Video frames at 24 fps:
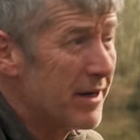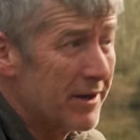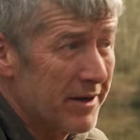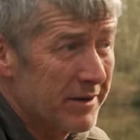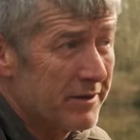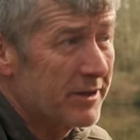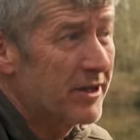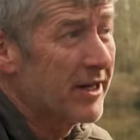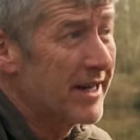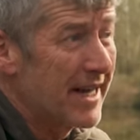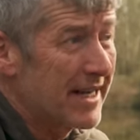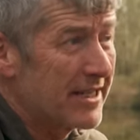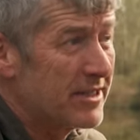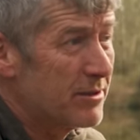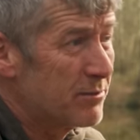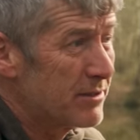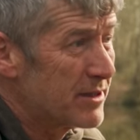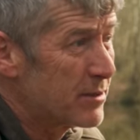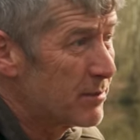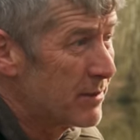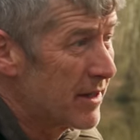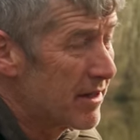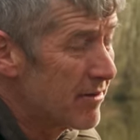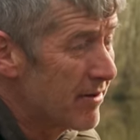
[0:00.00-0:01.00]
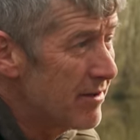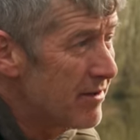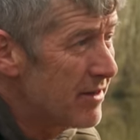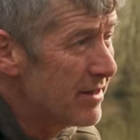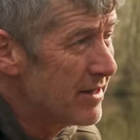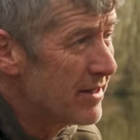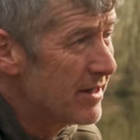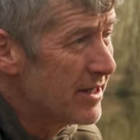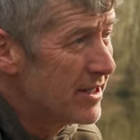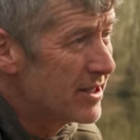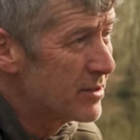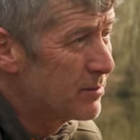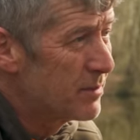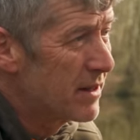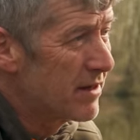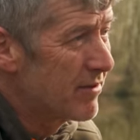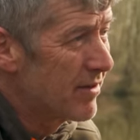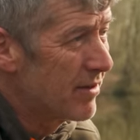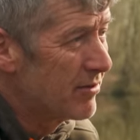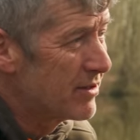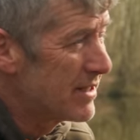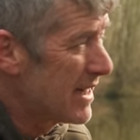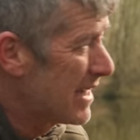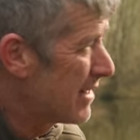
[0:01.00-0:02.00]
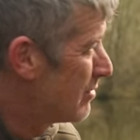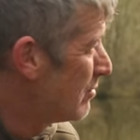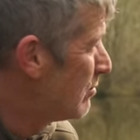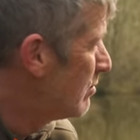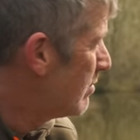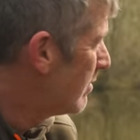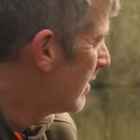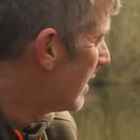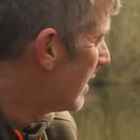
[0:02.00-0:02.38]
are connected with Spiro Tackle.